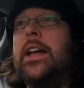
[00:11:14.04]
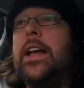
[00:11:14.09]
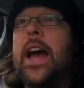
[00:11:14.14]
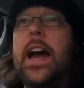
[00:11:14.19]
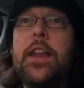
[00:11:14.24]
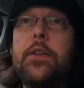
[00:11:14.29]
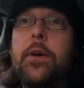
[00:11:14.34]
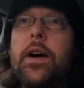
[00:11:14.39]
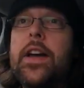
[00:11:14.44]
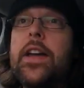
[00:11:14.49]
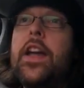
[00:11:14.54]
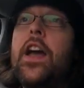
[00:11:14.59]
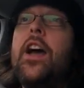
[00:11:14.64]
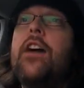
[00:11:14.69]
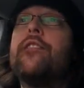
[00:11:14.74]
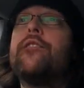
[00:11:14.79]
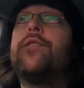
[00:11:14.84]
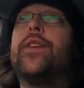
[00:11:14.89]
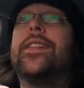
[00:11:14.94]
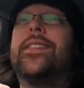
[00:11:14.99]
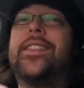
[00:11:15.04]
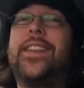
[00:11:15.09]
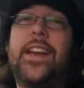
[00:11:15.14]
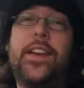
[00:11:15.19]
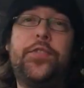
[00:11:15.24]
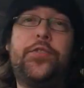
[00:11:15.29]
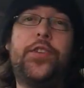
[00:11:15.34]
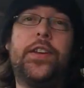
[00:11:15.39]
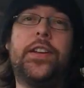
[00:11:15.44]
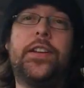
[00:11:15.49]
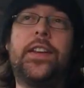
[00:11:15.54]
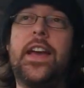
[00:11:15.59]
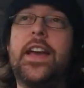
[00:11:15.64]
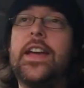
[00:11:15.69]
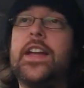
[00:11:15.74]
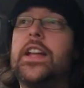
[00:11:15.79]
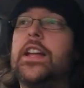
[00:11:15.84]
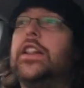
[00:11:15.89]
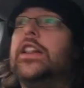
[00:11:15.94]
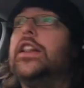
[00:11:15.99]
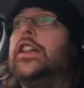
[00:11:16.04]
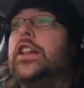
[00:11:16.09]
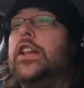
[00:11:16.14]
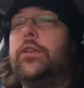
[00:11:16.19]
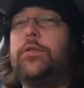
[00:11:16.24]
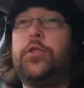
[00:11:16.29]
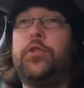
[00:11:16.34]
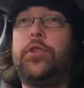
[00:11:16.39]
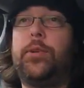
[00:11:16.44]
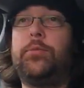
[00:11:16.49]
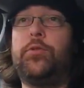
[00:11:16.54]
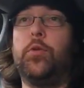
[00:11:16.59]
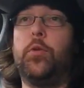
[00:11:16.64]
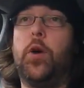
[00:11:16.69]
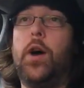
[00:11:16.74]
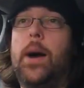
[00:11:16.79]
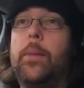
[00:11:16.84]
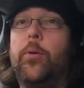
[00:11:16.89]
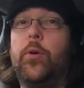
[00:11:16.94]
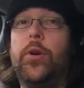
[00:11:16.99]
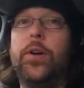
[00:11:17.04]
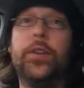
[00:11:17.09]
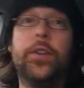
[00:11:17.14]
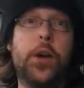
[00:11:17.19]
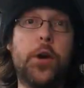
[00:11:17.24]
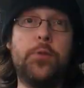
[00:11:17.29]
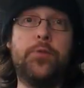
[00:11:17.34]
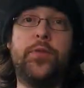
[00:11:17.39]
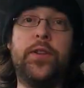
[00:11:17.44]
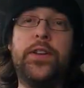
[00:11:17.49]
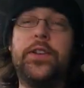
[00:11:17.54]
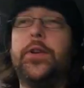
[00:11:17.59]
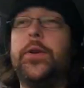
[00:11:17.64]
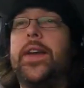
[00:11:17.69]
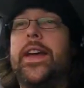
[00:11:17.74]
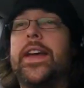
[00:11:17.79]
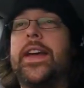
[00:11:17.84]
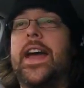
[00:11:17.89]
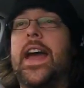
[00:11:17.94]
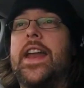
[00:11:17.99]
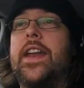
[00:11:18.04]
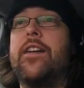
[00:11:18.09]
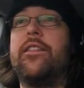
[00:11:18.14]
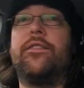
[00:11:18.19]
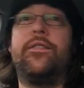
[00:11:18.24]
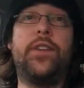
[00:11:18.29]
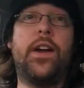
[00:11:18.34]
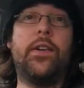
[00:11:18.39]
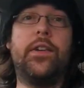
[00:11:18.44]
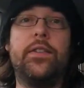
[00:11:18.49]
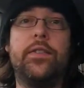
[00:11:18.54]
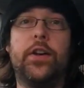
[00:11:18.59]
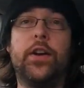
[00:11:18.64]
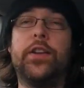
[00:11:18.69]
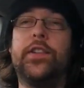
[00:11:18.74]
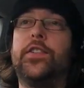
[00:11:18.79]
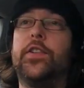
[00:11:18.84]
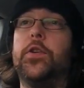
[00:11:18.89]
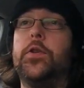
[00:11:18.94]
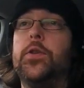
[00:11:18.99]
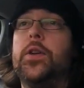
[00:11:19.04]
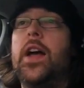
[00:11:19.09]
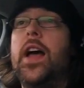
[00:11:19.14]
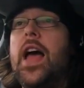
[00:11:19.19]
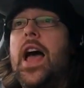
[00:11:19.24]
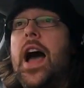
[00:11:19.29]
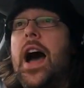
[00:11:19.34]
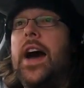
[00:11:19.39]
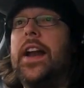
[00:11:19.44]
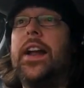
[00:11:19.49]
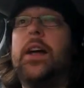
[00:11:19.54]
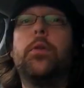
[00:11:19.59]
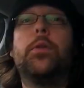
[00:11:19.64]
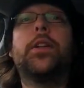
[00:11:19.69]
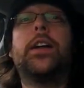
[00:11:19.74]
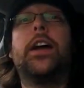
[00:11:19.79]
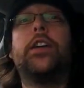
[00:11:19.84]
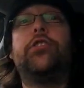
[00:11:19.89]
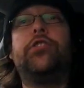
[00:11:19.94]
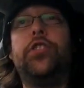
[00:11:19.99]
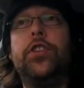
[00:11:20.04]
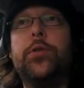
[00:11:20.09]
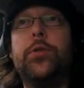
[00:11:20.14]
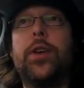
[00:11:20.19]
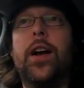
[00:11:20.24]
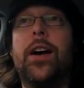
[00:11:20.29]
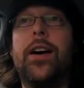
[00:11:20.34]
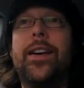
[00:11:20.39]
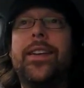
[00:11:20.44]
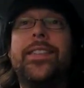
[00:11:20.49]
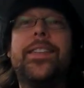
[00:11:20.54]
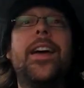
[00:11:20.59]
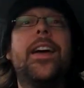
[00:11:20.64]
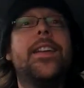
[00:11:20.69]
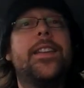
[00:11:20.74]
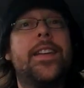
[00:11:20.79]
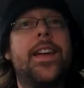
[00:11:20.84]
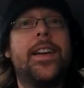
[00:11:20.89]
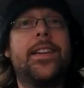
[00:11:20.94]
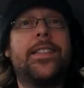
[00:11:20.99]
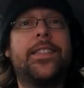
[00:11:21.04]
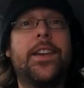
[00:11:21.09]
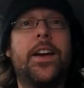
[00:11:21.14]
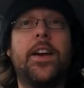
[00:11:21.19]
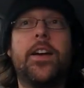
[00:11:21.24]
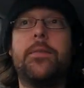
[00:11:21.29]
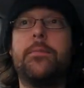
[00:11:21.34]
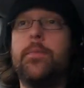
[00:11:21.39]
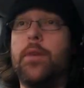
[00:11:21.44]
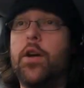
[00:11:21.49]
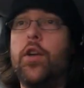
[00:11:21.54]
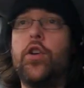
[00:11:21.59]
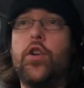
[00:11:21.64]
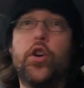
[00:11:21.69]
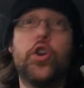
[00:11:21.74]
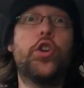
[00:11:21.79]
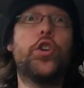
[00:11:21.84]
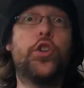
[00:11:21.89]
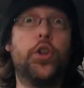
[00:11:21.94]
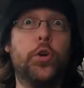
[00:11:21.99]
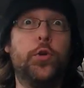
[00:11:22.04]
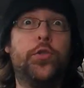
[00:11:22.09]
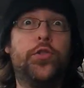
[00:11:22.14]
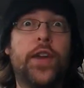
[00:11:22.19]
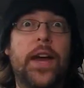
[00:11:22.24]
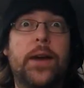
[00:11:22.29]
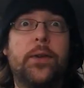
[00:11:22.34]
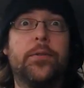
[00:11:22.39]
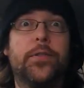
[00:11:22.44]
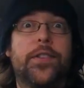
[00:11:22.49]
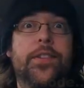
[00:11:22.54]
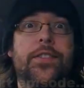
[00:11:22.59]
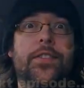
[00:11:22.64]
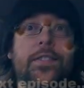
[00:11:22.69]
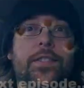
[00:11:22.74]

Anyway, fantastic day, love a trip to Warhammer World, hopefully doing it again very soon, and I will catch you guys next time. Goose out.